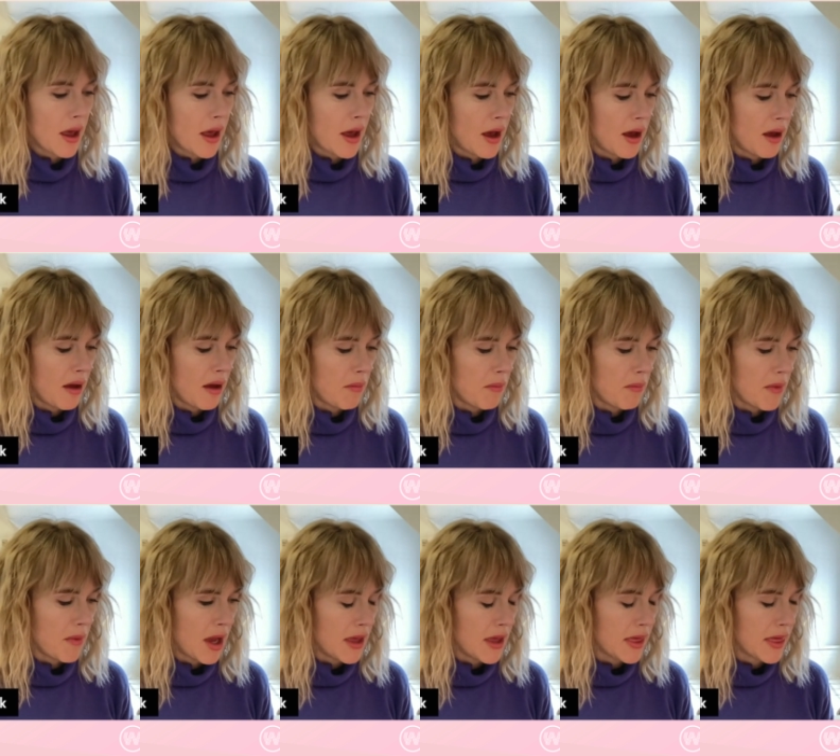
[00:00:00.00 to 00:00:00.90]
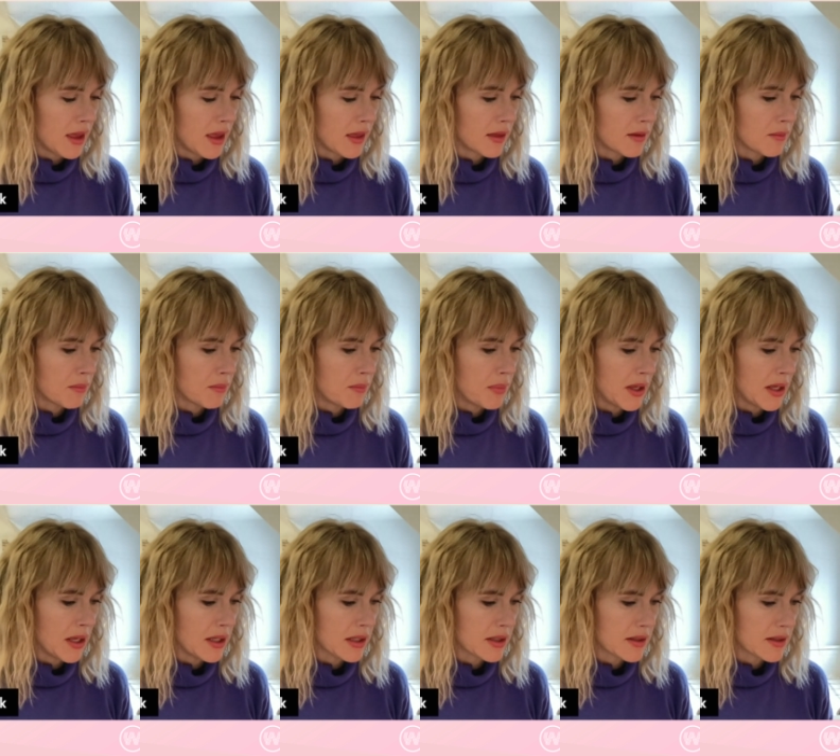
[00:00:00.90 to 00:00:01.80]
um, I think the
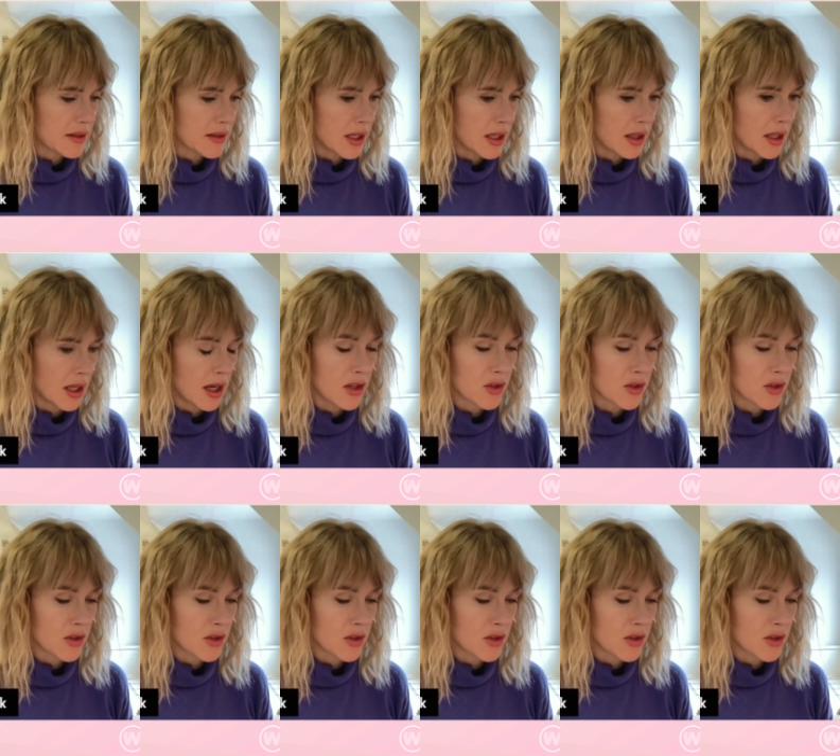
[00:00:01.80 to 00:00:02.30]
biggest thing that